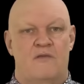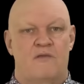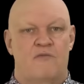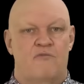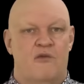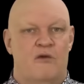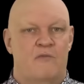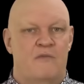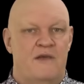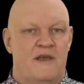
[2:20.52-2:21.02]
The
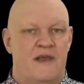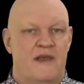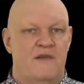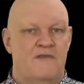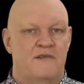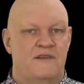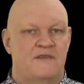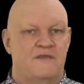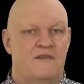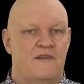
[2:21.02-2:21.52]
problem
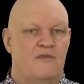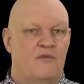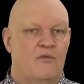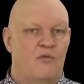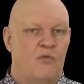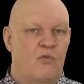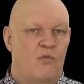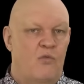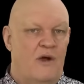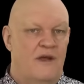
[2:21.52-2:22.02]
here is that the
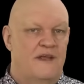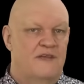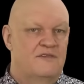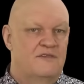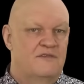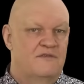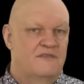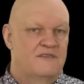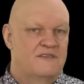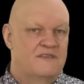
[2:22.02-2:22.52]

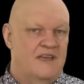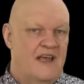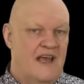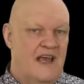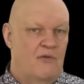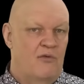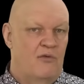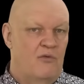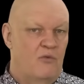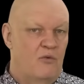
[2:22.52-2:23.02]
weight of a
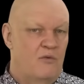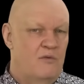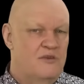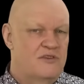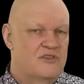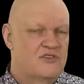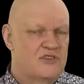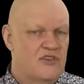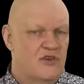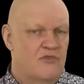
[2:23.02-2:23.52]
tower would be
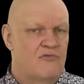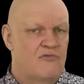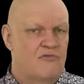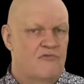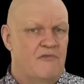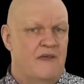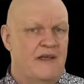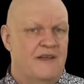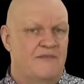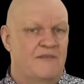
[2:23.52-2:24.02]
so
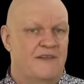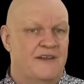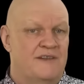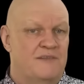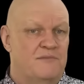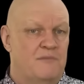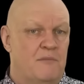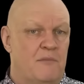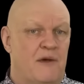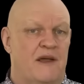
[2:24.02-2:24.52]
great that
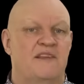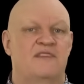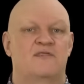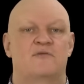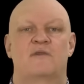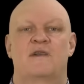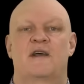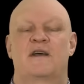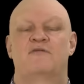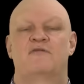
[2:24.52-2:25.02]
its
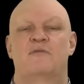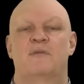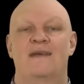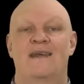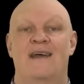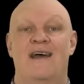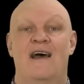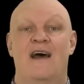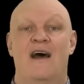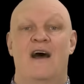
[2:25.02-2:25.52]
base would have to
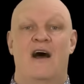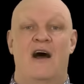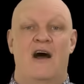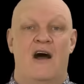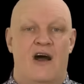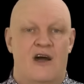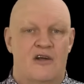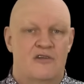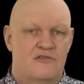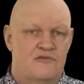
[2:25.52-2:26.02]
be
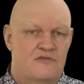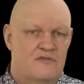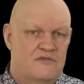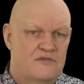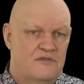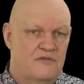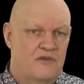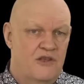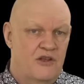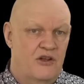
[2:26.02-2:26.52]

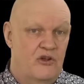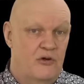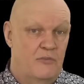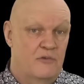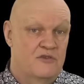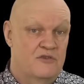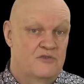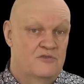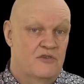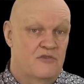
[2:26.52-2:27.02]
hundreds of
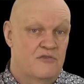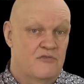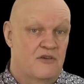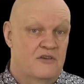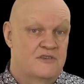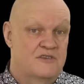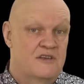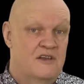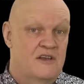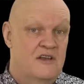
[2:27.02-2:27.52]
kilometres
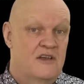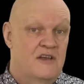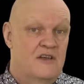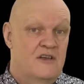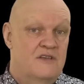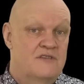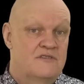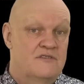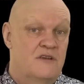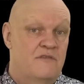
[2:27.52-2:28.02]
across
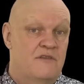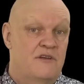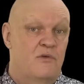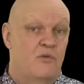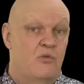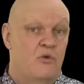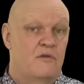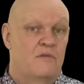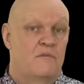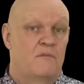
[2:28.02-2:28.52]
so that it
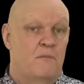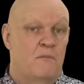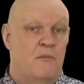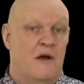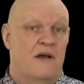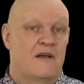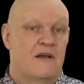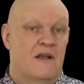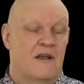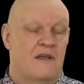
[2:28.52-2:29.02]
wouldn't
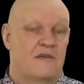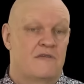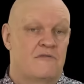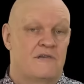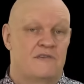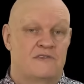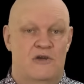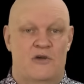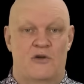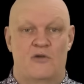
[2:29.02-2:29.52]
buckle under
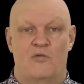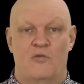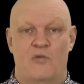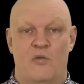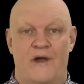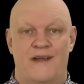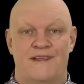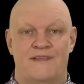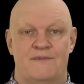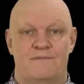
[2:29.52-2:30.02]
its own
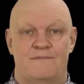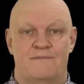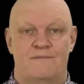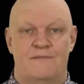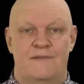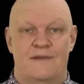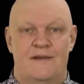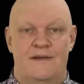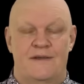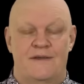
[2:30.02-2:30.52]
weight.
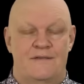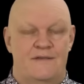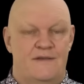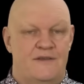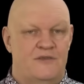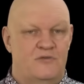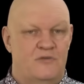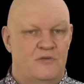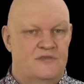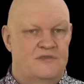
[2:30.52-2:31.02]

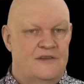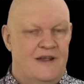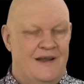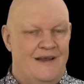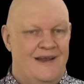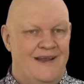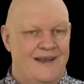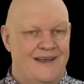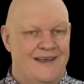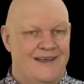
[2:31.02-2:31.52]
This was
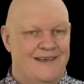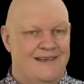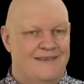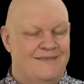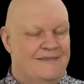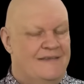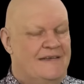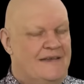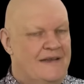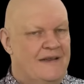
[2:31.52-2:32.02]
clearly
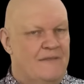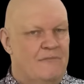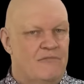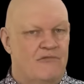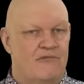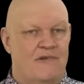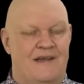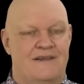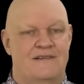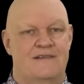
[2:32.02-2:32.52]
an
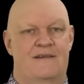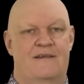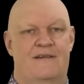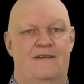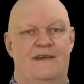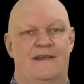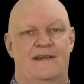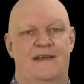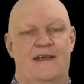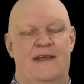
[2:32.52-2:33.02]
impractical
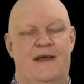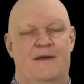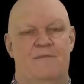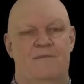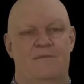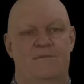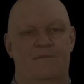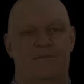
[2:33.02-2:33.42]
idea.